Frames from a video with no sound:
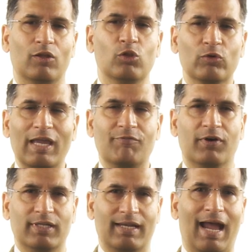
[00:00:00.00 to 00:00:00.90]
looking
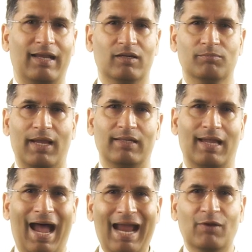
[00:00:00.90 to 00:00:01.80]
for that item and
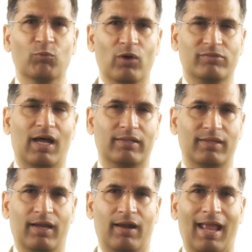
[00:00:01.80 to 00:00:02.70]
the item was not
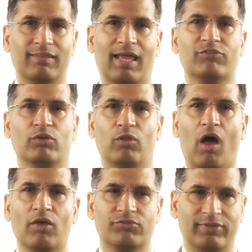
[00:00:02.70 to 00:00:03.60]
there, and that's a
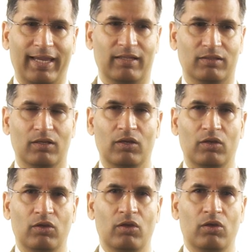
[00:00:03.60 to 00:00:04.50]
lost sale.
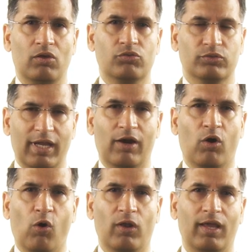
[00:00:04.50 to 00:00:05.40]
So their
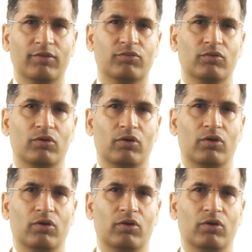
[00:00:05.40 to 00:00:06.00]
goal is